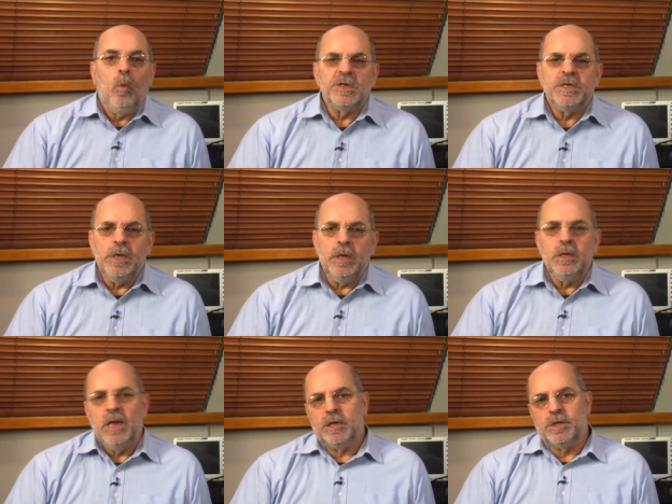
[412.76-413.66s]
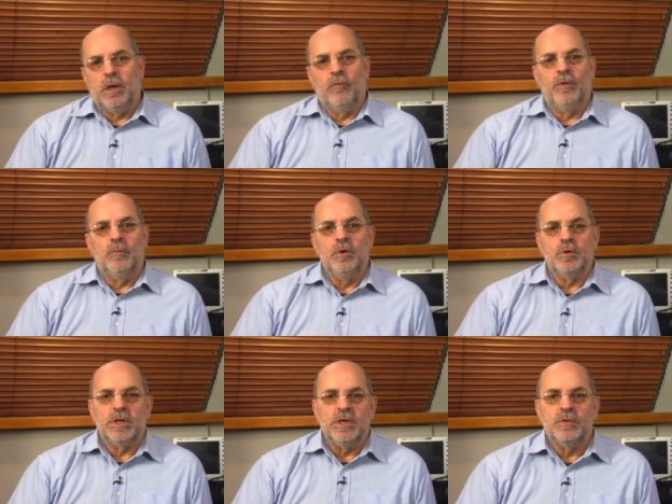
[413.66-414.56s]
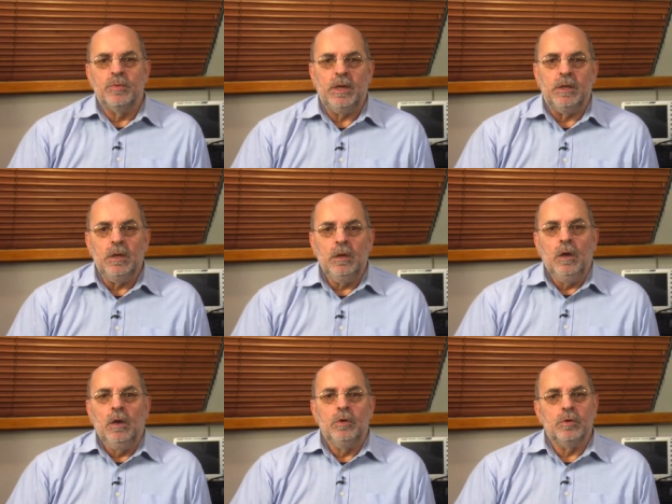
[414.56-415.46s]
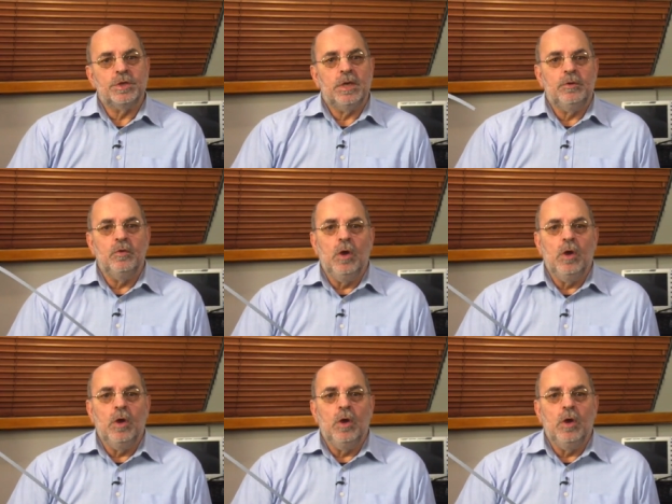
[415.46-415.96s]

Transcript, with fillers: Once the indexing of your music is ready, you're set to